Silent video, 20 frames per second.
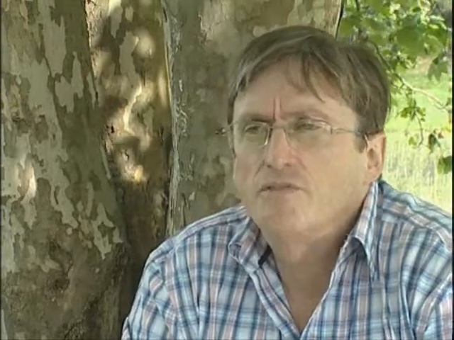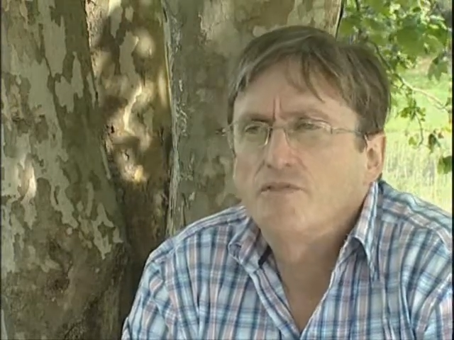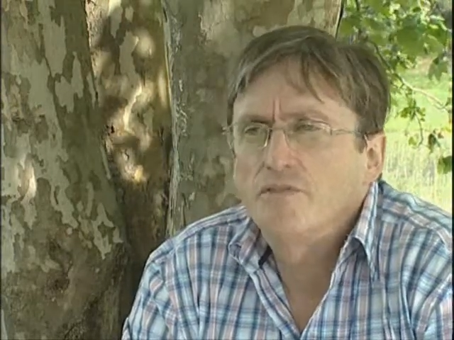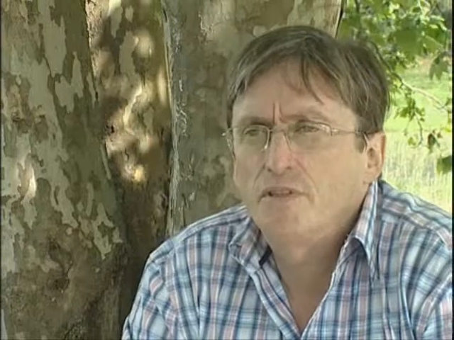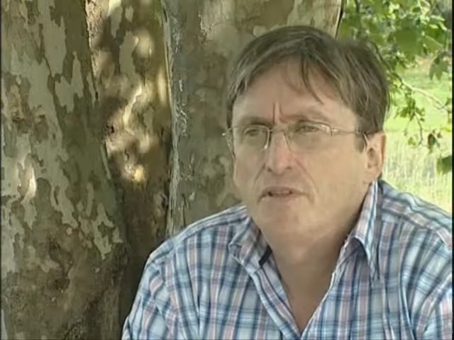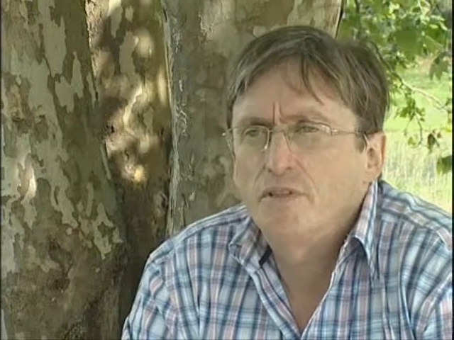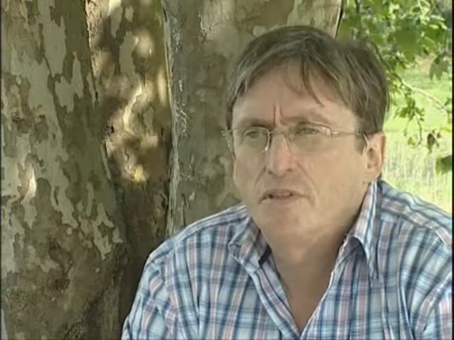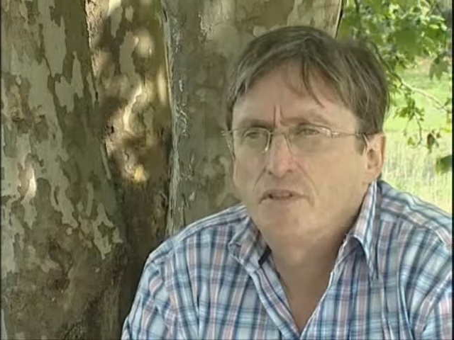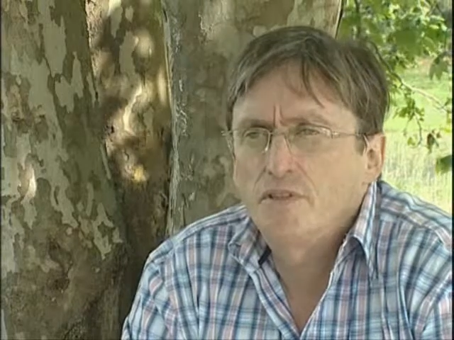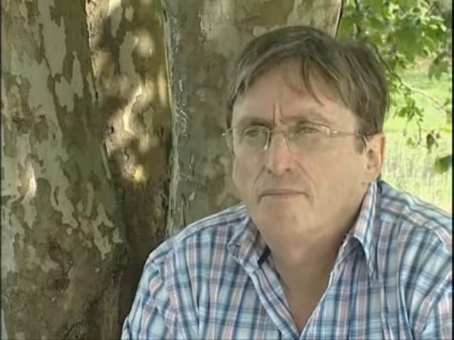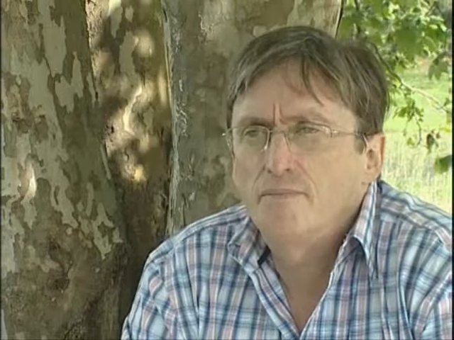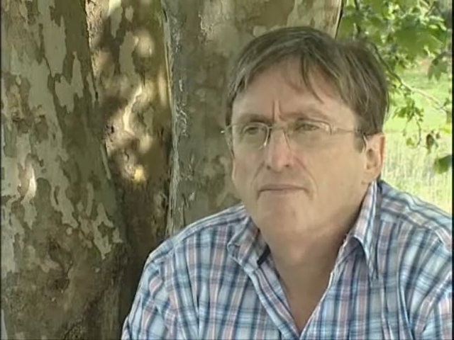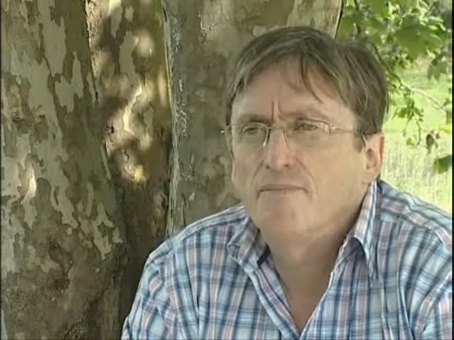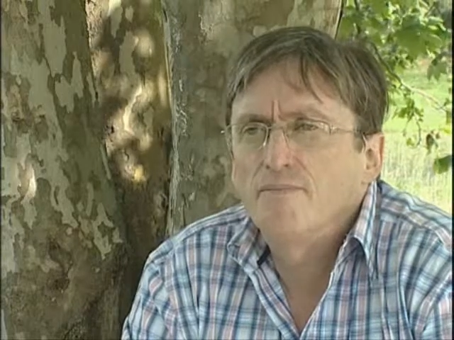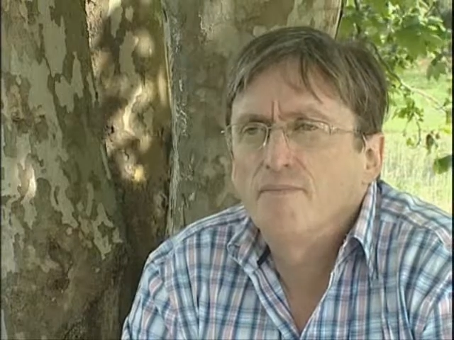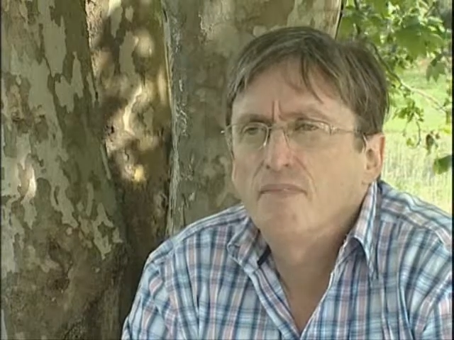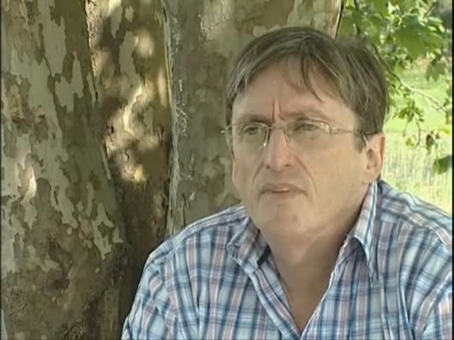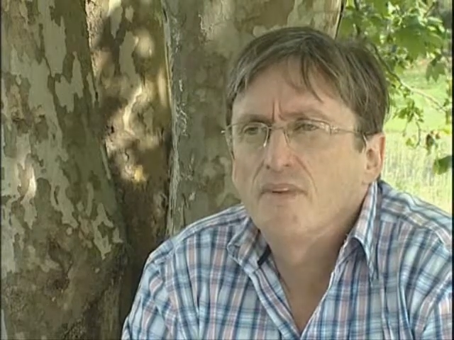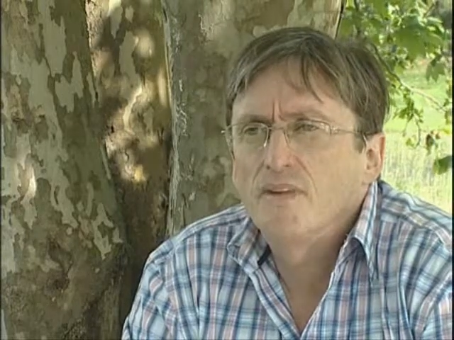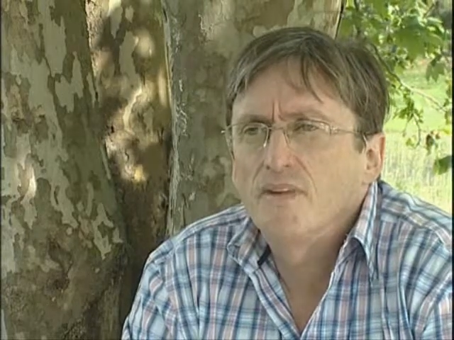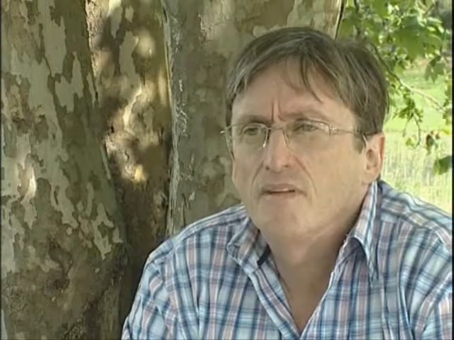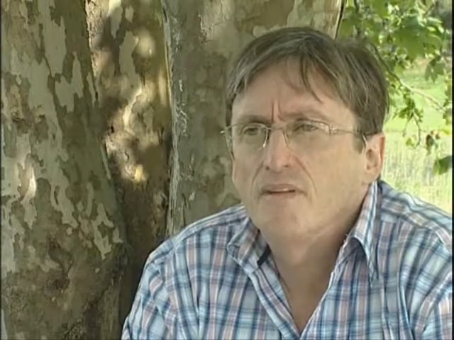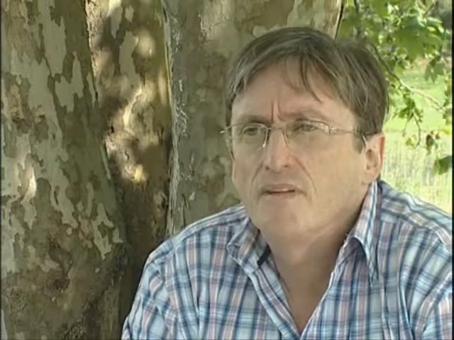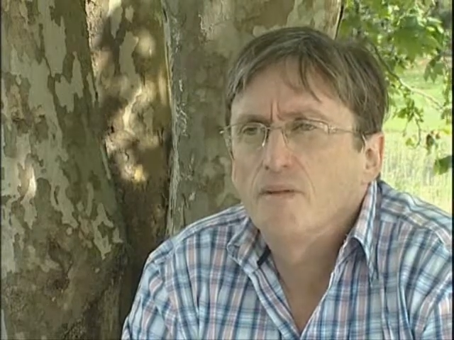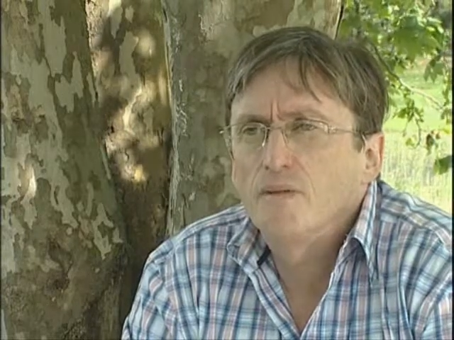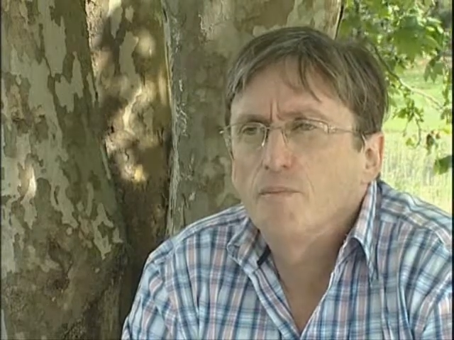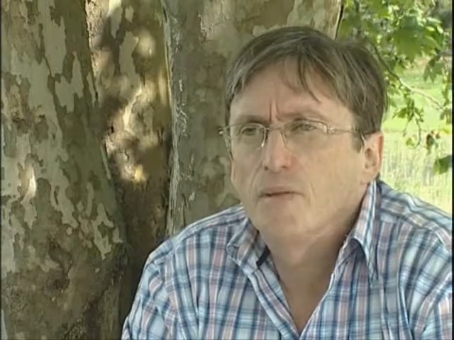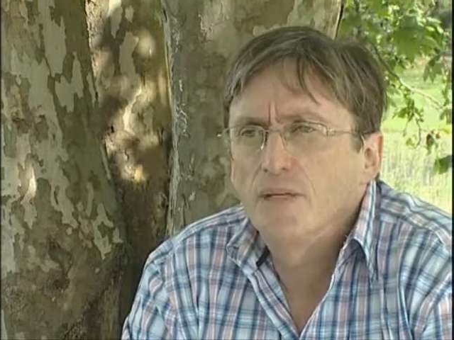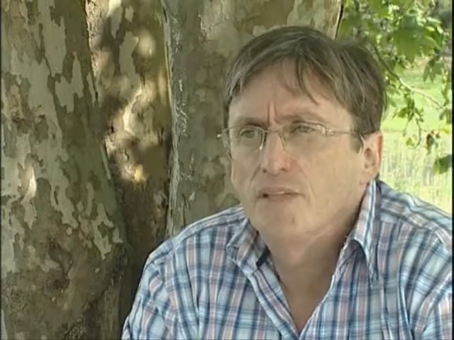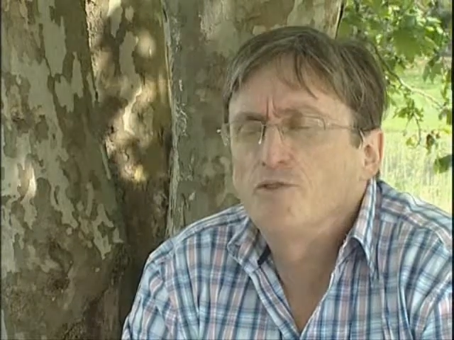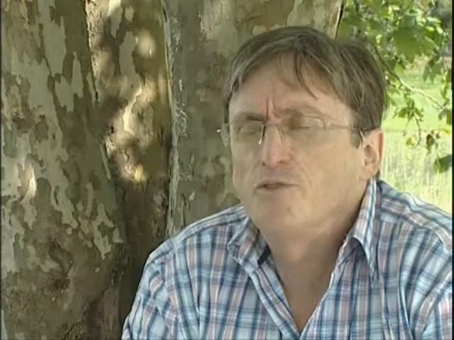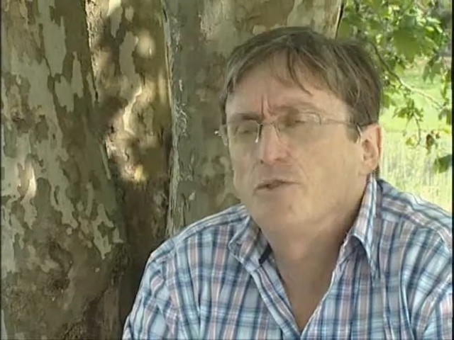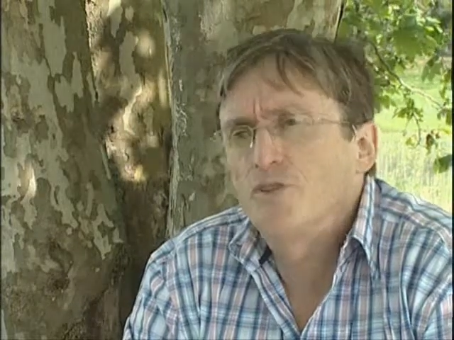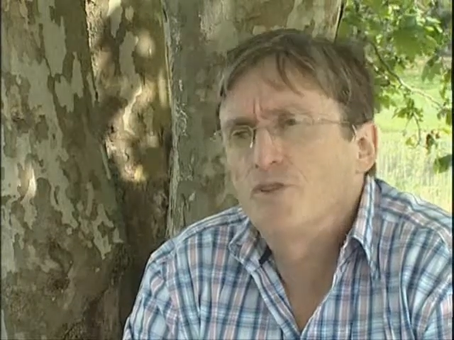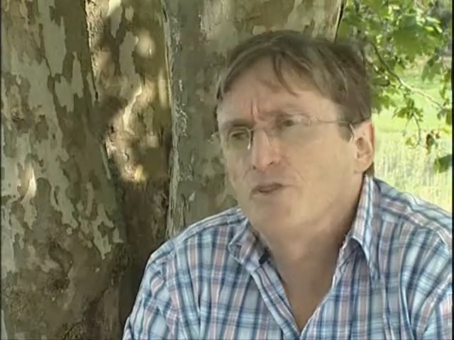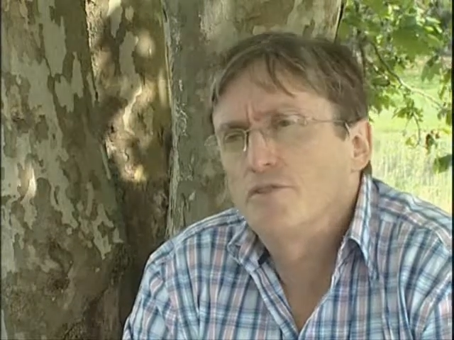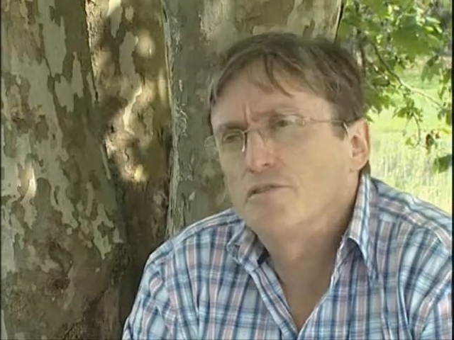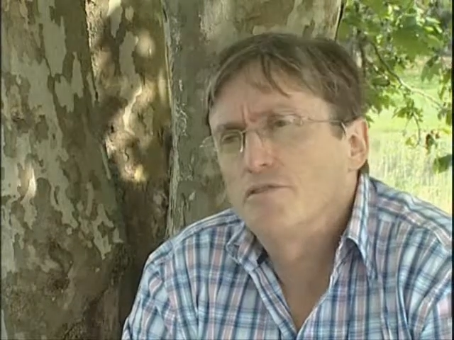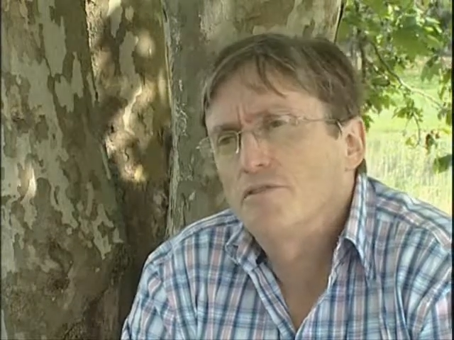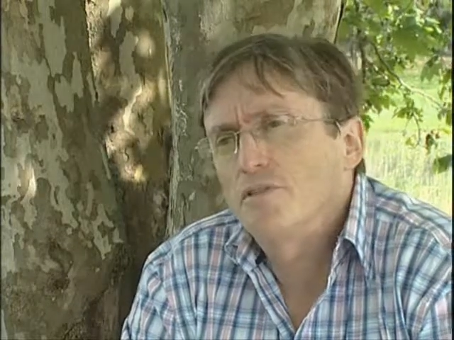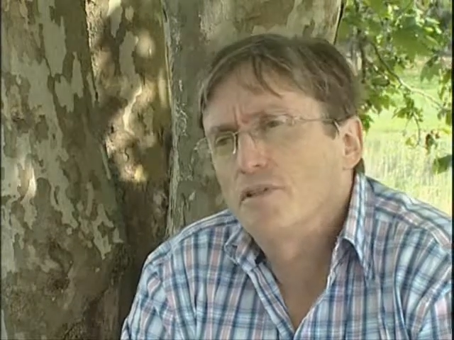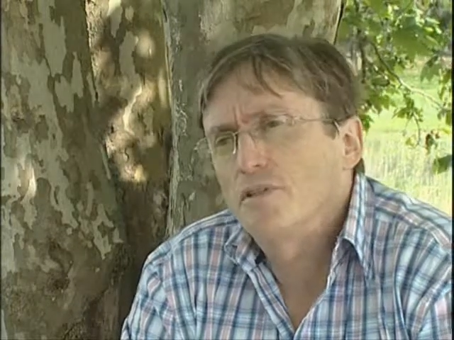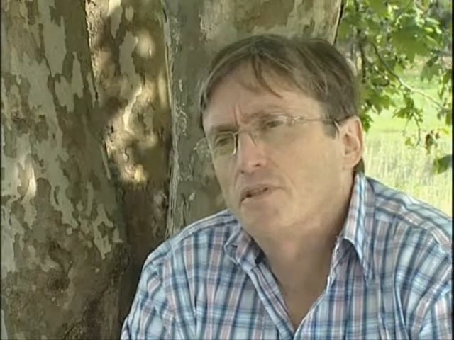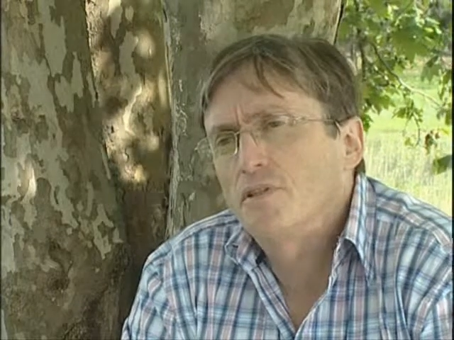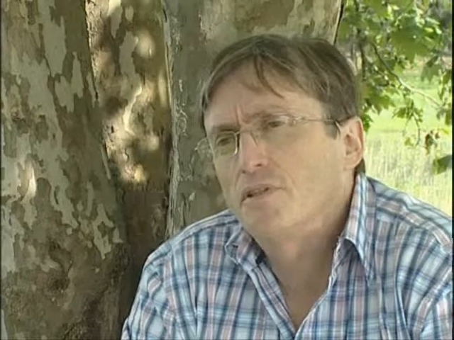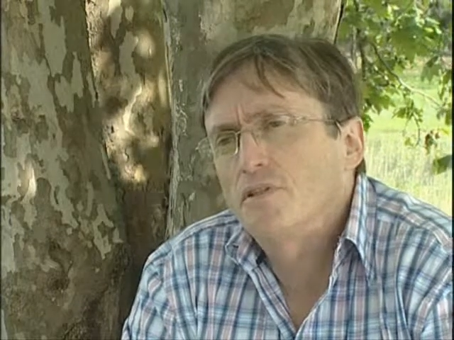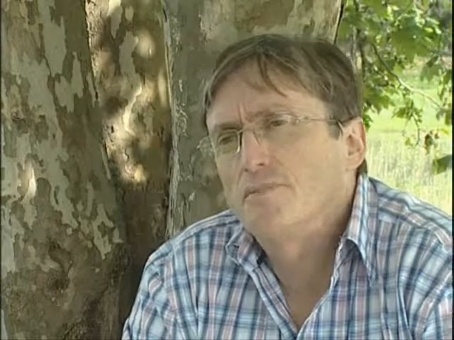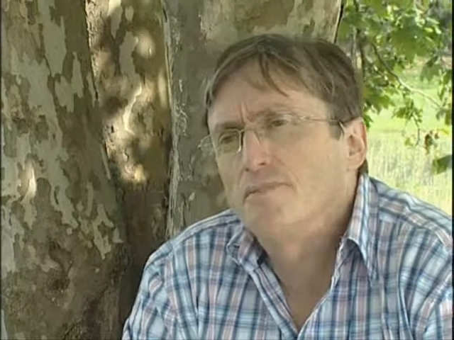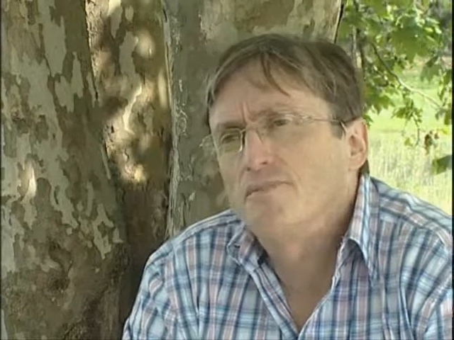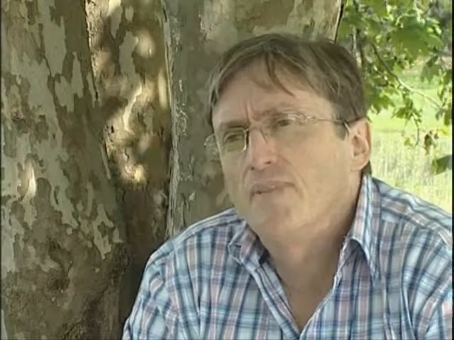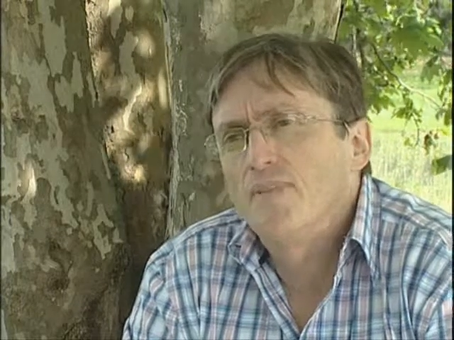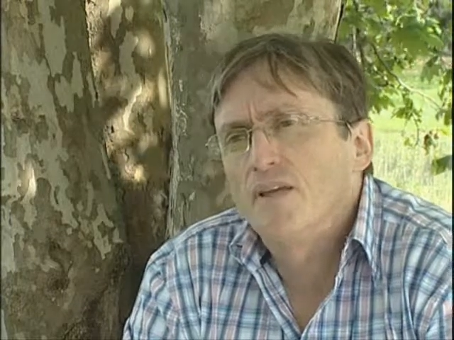furled. The buds were still furled.